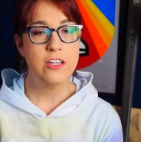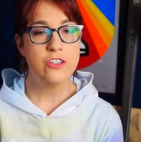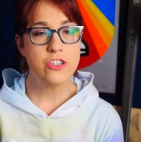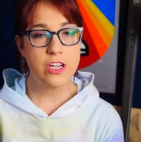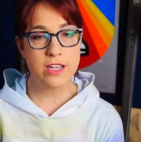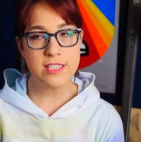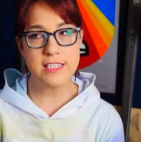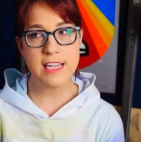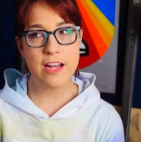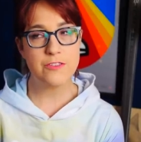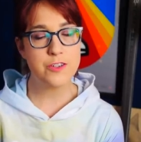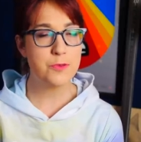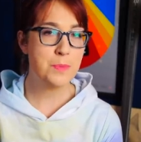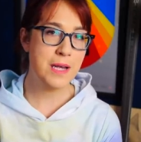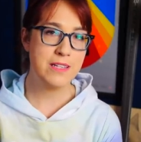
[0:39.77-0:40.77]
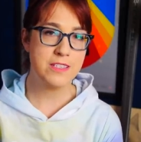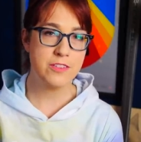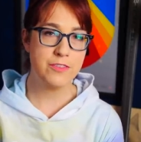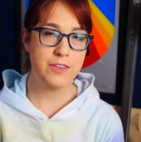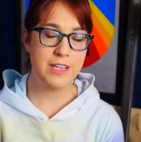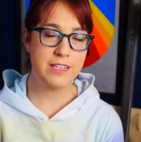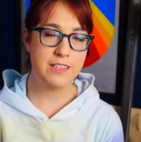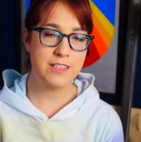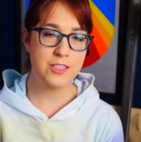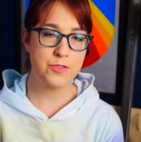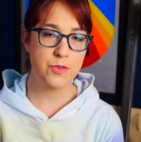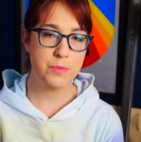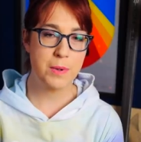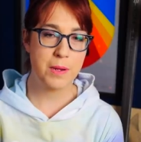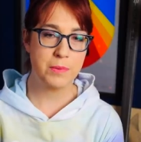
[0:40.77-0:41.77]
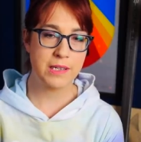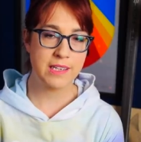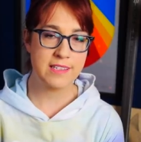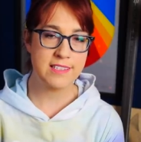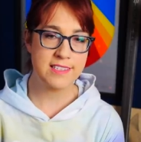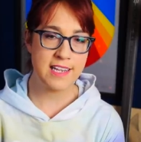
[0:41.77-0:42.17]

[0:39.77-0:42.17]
just after Pennsylvania's Republican